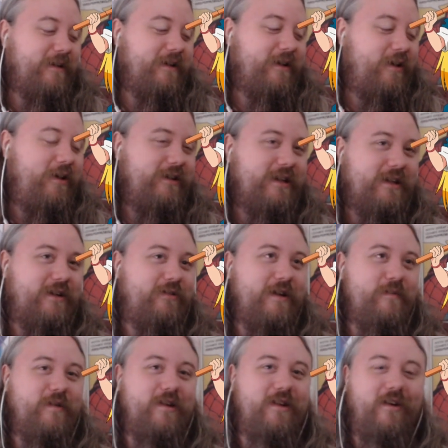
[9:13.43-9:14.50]
all the
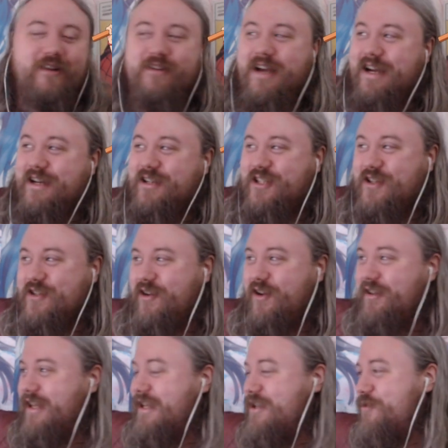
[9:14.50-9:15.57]
criminal youngsters
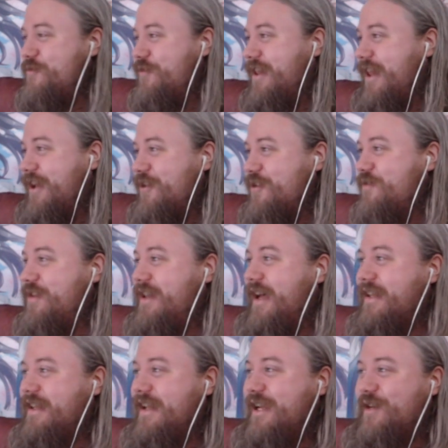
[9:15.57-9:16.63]
all the juvenile
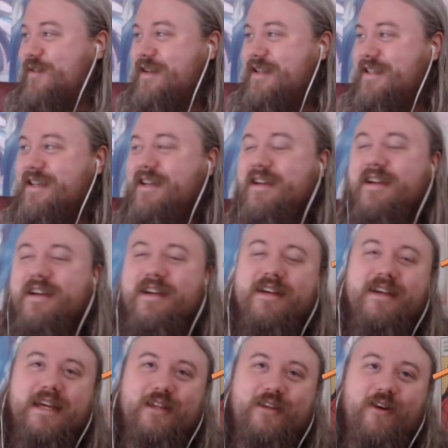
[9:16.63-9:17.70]
juvenile delinquents.
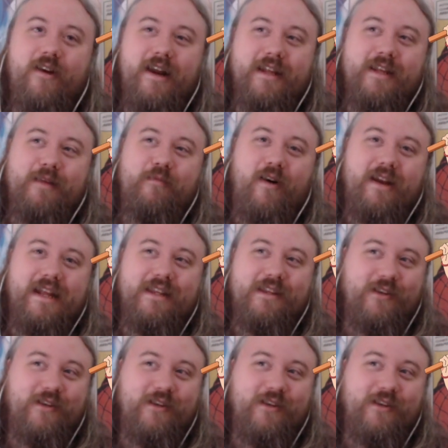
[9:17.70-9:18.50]
He's turning them all into